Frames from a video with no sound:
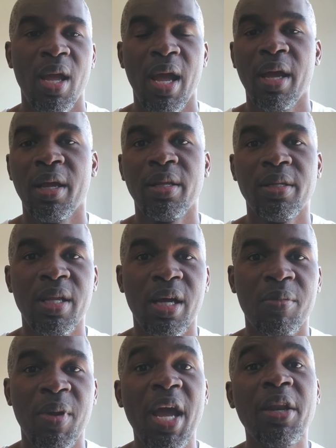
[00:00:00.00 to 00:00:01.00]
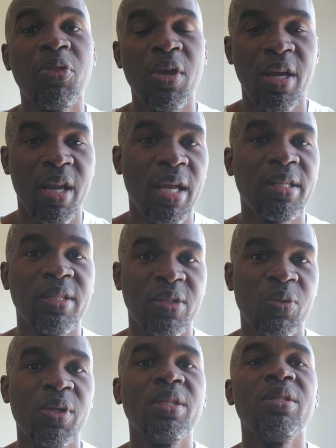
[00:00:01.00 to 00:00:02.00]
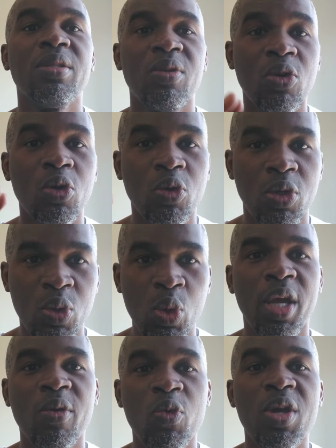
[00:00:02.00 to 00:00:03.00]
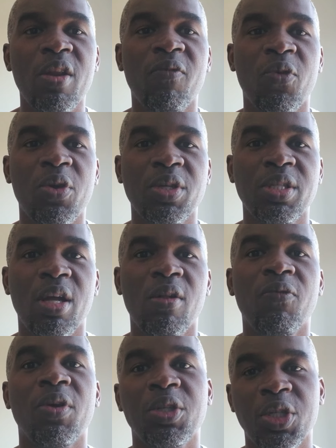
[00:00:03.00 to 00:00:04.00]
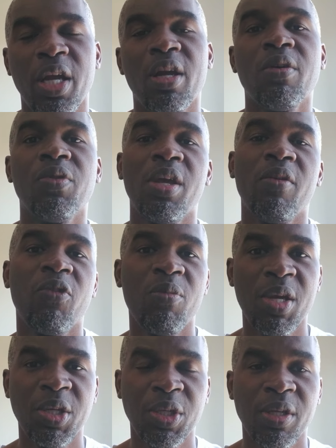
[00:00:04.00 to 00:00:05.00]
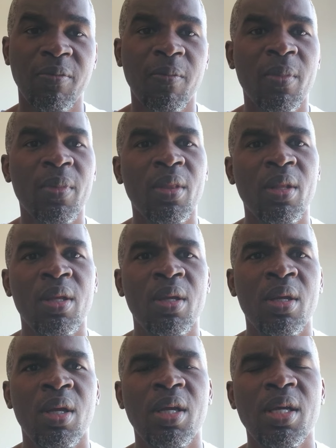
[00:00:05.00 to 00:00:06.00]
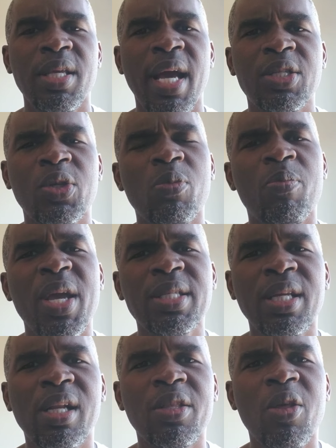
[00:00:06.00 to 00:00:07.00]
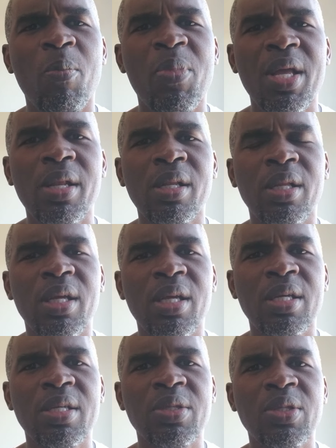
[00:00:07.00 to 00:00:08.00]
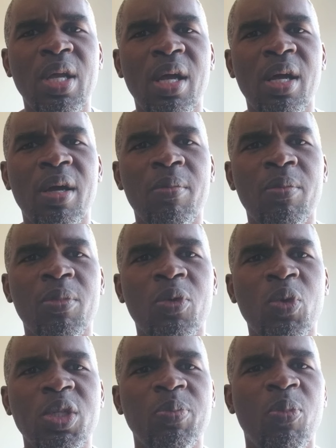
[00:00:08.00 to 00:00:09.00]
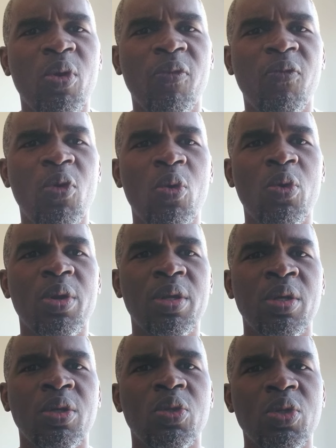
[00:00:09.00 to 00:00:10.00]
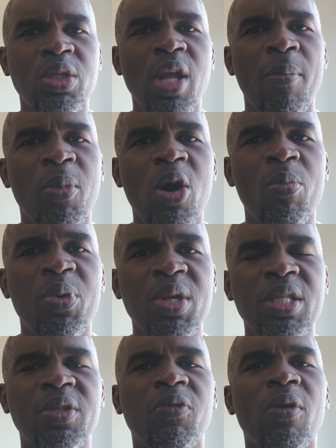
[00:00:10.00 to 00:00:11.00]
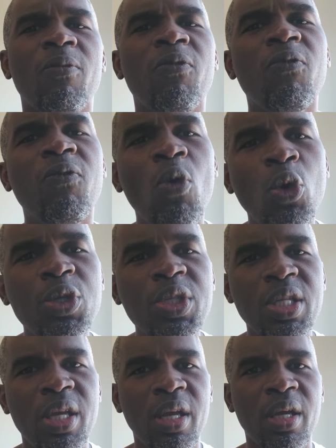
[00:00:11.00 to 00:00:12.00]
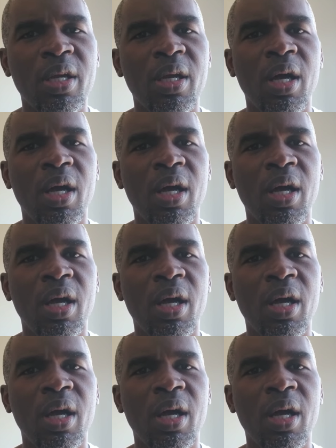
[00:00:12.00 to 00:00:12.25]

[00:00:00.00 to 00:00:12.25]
and anything connected to it, you can read it for yourself and check out the information. Yeah, so basically the bill is was put forward to stop companies from forcing